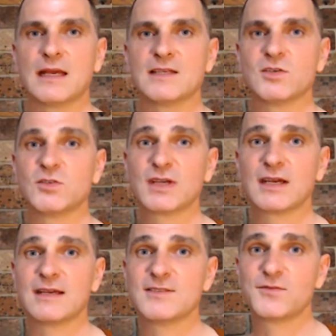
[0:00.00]
And so
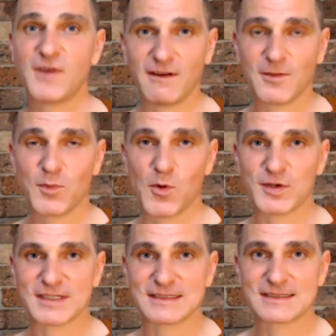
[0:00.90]
dukkha is very
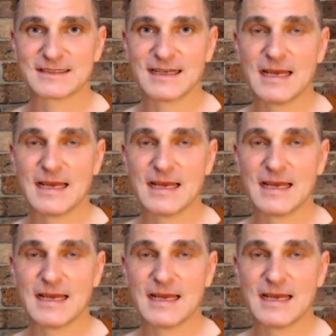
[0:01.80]
important,